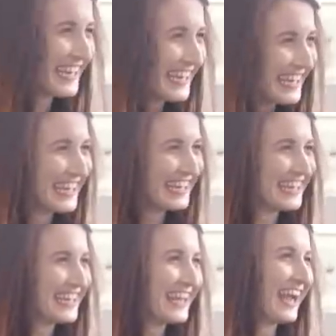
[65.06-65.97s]

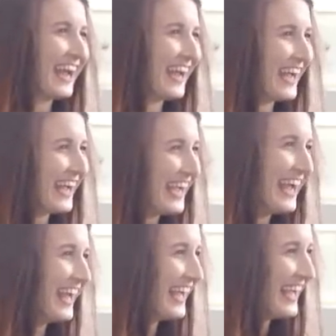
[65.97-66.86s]

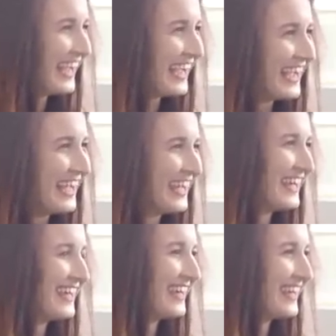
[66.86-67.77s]

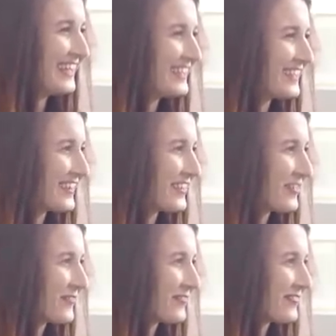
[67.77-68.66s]

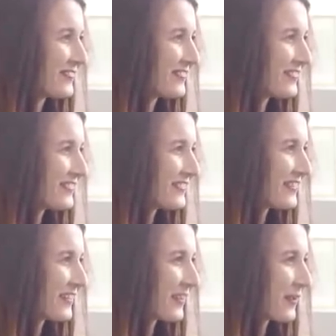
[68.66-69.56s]

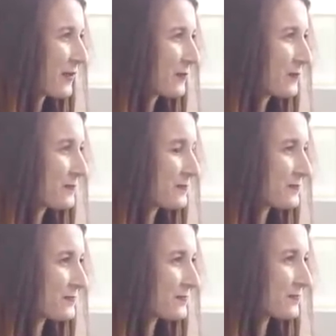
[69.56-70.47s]

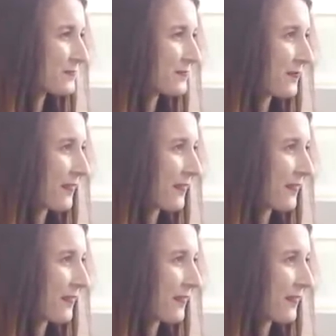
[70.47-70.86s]
The person shown says nothing.